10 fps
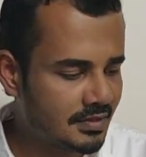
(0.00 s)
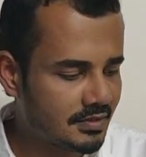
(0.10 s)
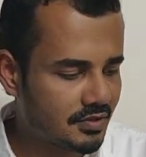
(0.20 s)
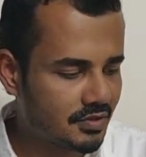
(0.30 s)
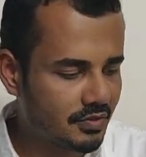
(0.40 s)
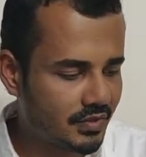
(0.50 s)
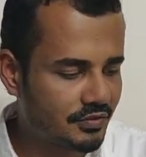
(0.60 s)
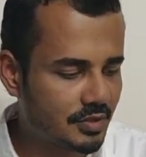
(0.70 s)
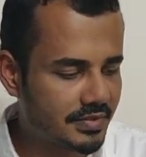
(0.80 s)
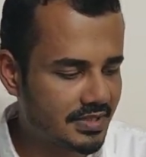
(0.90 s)
So we
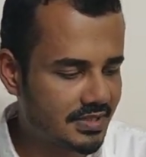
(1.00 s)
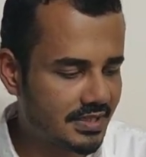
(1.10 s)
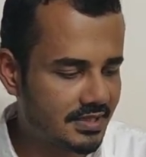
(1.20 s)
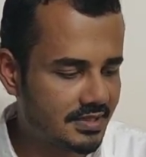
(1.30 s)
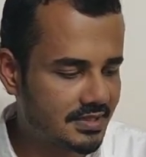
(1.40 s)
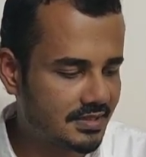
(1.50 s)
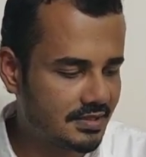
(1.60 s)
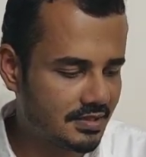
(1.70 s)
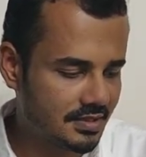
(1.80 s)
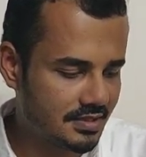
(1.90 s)
have topics like a lesson
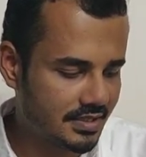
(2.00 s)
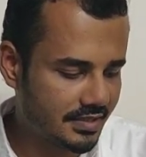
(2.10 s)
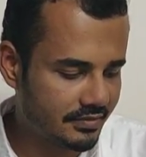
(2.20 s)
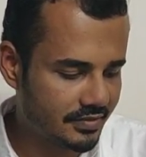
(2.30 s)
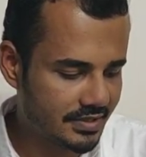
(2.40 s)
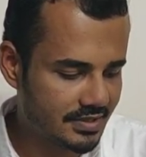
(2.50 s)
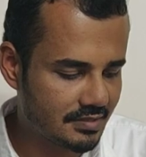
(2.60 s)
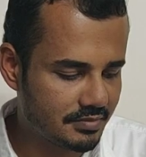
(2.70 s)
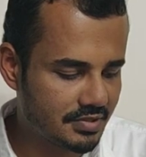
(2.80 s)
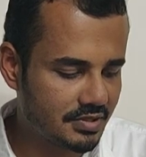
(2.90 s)
learned in life, for
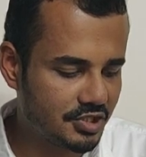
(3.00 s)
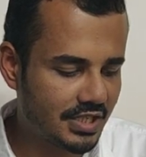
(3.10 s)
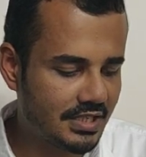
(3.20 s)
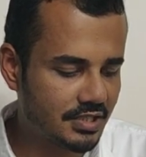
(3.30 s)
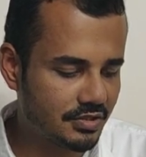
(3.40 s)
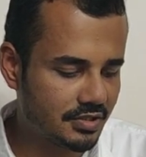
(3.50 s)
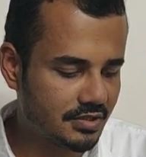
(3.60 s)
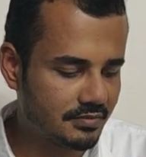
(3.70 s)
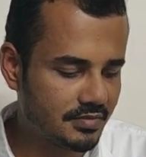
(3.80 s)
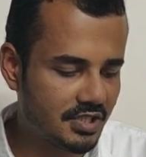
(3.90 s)
example,
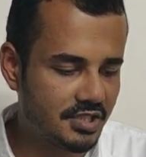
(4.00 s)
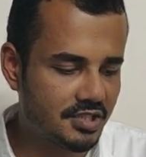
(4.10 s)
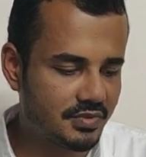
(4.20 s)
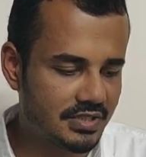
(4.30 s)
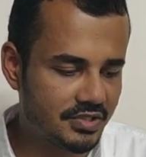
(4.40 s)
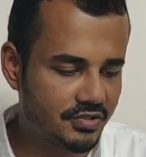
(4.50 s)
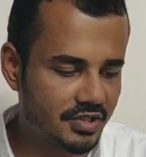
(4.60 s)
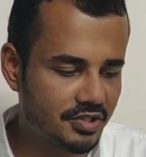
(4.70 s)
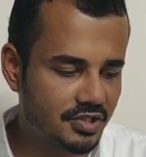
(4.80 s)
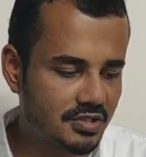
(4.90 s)
childhood, danger with a
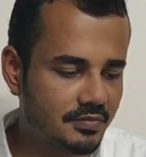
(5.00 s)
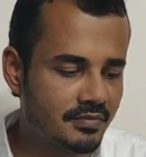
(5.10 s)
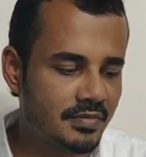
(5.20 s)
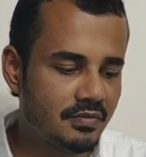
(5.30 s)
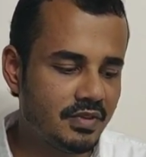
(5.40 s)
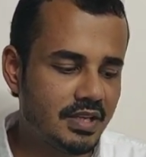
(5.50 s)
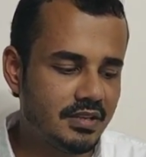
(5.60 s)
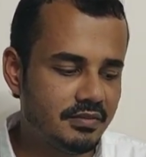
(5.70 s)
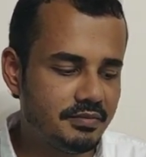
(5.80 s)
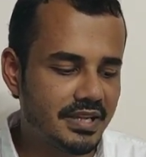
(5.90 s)
stranger. We
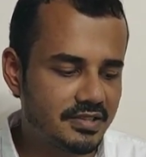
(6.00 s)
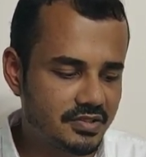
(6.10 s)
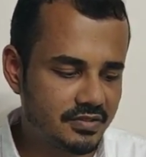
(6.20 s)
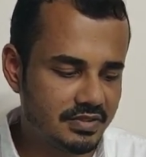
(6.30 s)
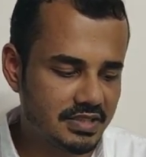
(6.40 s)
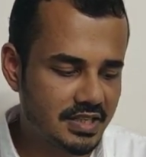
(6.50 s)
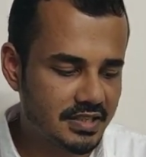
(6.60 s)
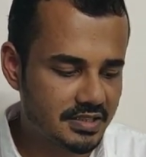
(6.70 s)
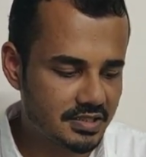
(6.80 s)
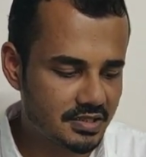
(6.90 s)
have Manners Reveal
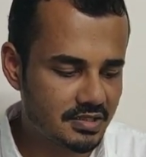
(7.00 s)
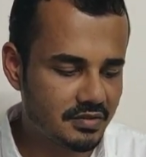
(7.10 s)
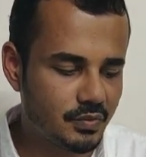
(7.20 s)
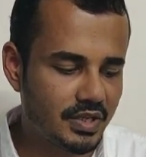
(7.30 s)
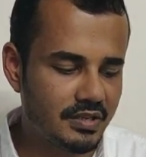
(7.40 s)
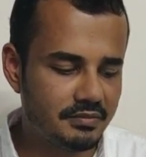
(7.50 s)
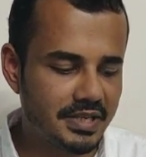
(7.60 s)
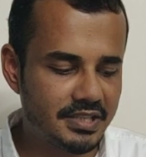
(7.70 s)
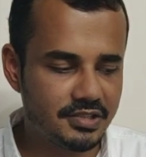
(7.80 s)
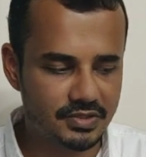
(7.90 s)
Character, we have
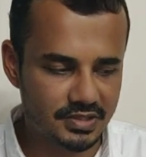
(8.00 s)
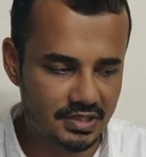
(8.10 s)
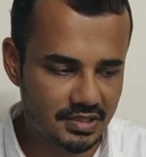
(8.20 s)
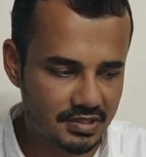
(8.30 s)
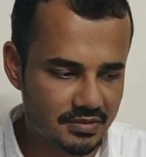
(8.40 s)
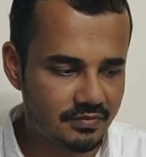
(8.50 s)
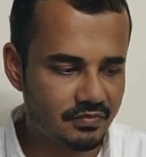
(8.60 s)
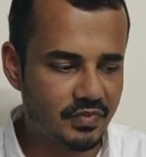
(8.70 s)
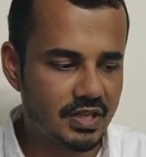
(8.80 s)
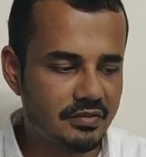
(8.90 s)
My New Start,
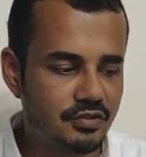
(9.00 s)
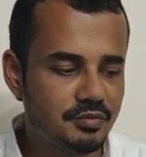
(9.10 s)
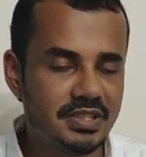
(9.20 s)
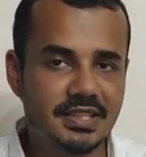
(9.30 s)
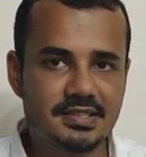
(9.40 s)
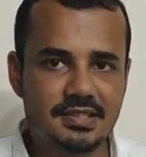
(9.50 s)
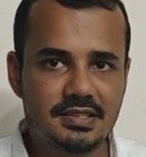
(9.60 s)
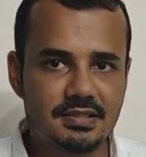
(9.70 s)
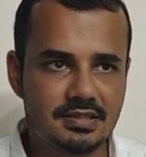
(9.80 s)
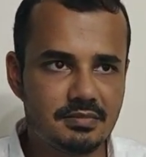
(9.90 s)
we have Human
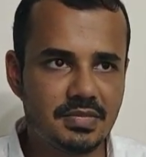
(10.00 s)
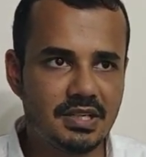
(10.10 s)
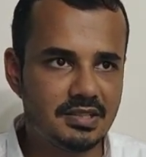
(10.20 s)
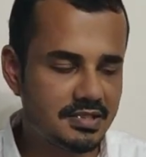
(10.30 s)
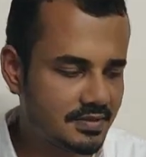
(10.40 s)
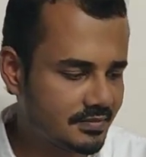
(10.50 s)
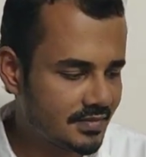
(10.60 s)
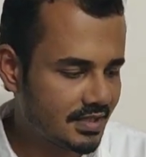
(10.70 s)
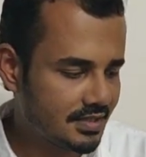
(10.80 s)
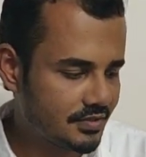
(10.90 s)
Existence on Mars,
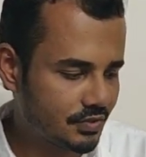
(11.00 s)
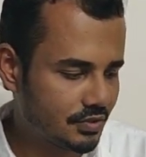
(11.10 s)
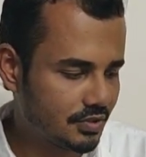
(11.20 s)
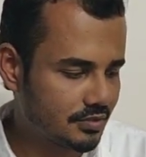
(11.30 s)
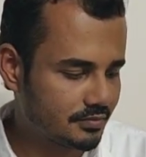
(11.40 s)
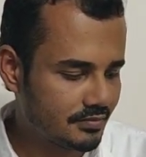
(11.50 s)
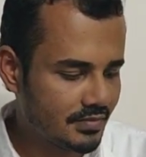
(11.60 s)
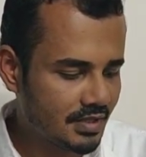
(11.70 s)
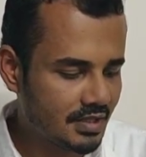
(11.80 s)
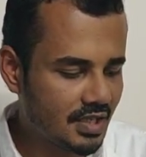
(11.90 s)
and so on.
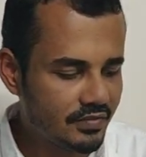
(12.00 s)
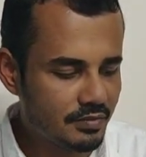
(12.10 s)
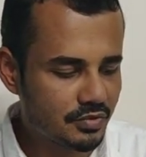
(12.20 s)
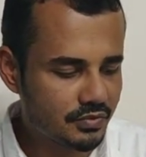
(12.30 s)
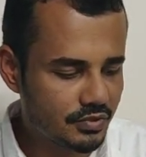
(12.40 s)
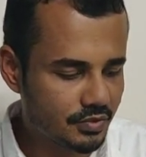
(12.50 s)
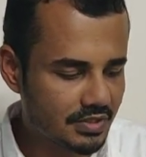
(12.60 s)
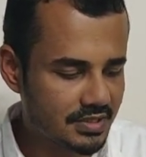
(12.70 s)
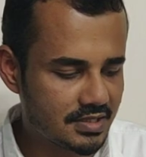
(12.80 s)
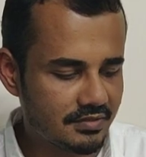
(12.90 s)
Then we move
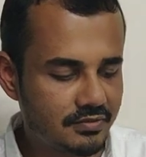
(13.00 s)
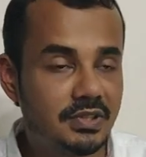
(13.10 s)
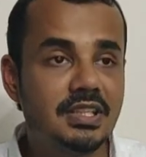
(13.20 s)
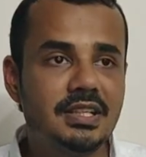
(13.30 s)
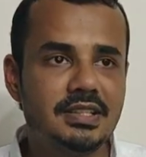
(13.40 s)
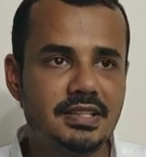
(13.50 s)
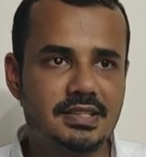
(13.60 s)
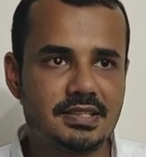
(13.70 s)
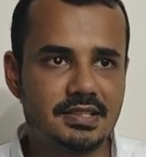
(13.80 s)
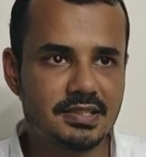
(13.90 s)
towards the full-length
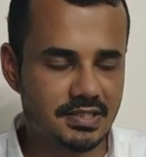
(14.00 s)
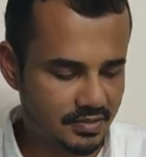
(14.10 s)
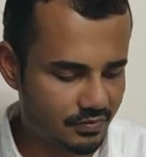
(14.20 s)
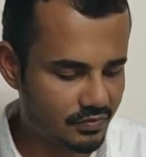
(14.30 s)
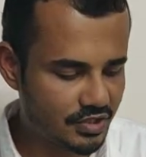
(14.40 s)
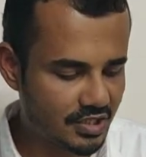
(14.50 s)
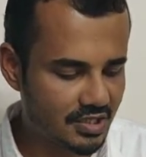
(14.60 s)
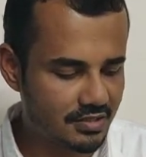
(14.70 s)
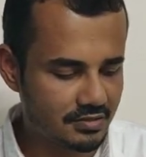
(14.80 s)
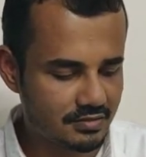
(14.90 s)
essays, which
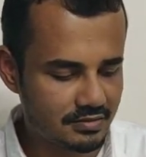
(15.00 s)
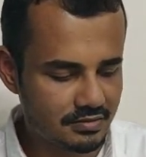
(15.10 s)
are